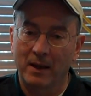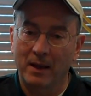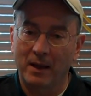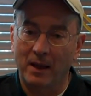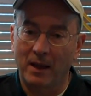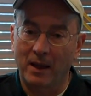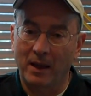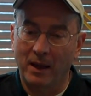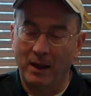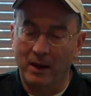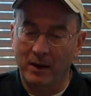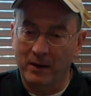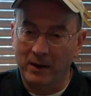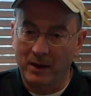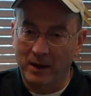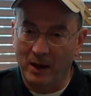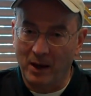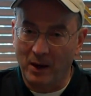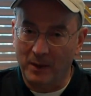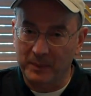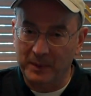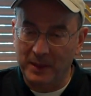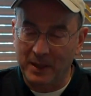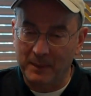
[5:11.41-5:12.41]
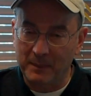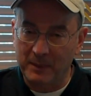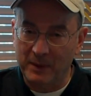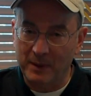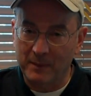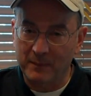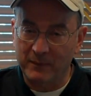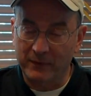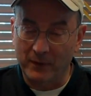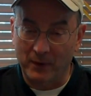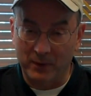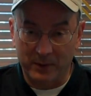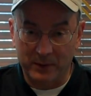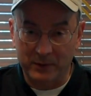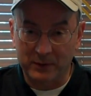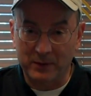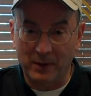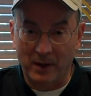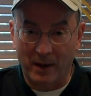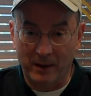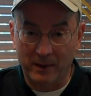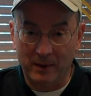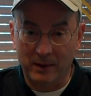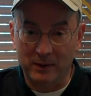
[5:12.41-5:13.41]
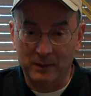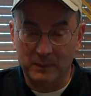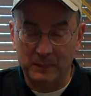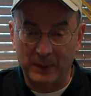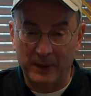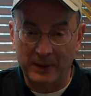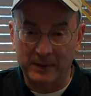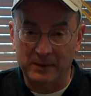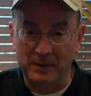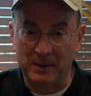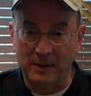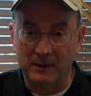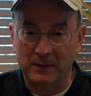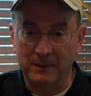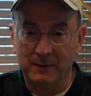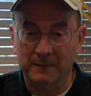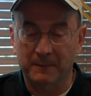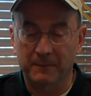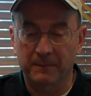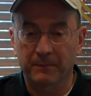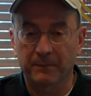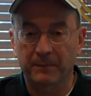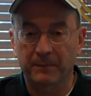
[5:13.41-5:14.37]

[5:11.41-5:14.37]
and help keep him focused on his business.